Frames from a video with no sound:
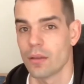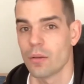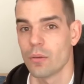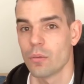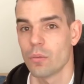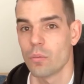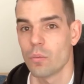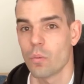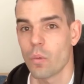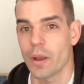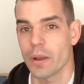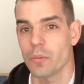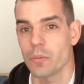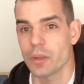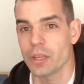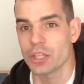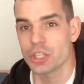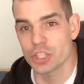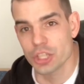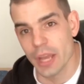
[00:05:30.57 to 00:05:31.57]
When we
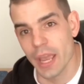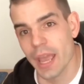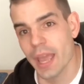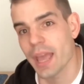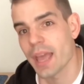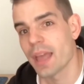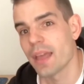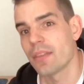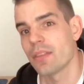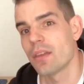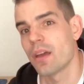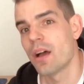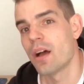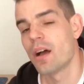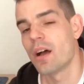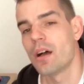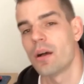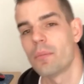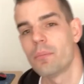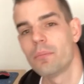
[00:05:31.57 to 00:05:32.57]
share
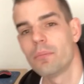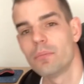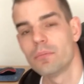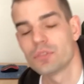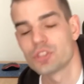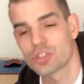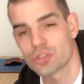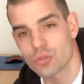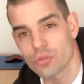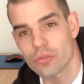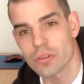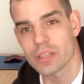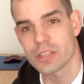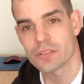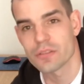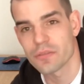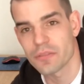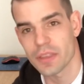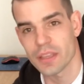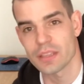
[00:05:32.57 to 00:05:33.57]
our stories
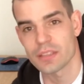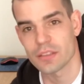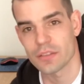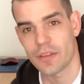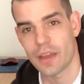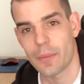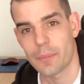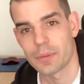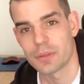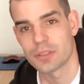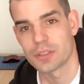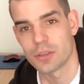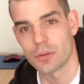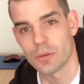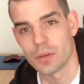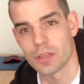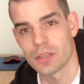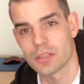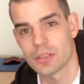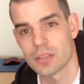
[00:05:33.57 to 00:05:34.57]
of things that have happened to
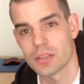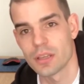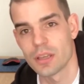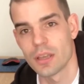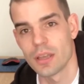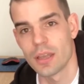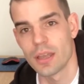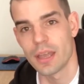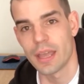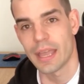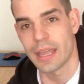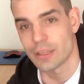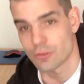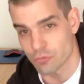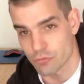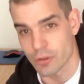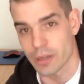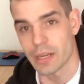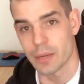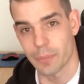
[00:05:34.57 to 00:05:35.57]
us, it's
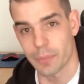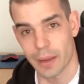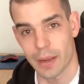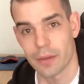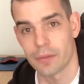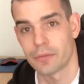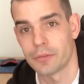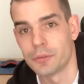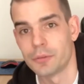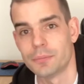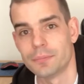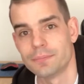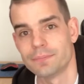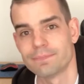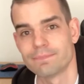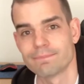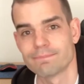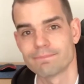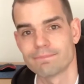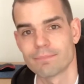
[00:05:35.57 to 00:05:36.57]
really powerful.
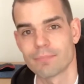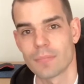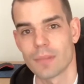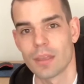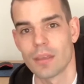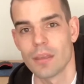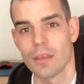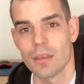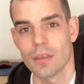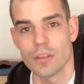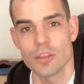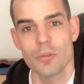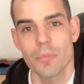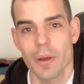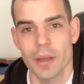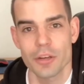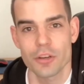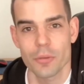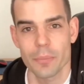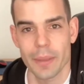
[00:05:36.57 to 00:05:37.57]
You might
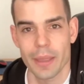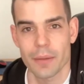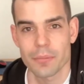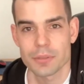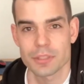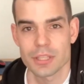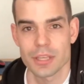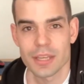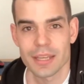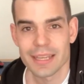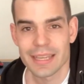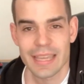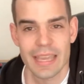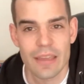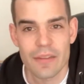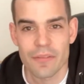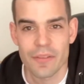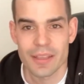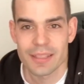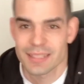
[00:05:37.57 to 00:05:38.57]
not be able to
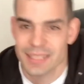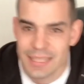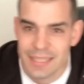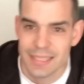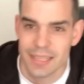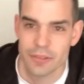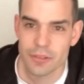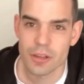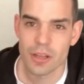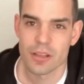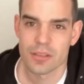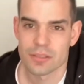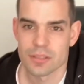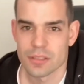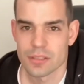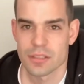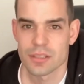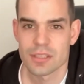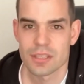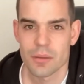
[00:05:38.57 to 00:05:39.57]
give a detailed answer
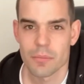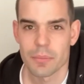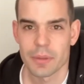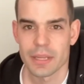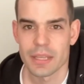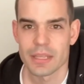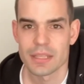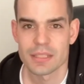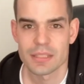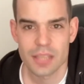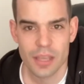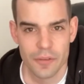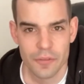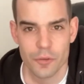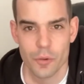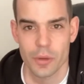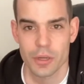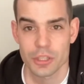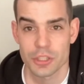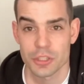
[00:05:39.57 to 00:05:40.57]
to somebody's tough
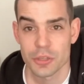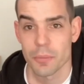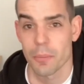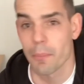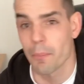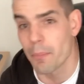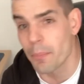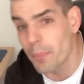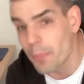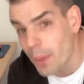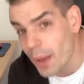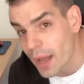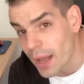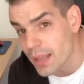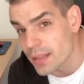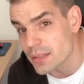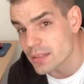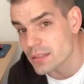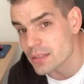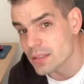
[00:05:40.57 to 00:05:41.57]
question, but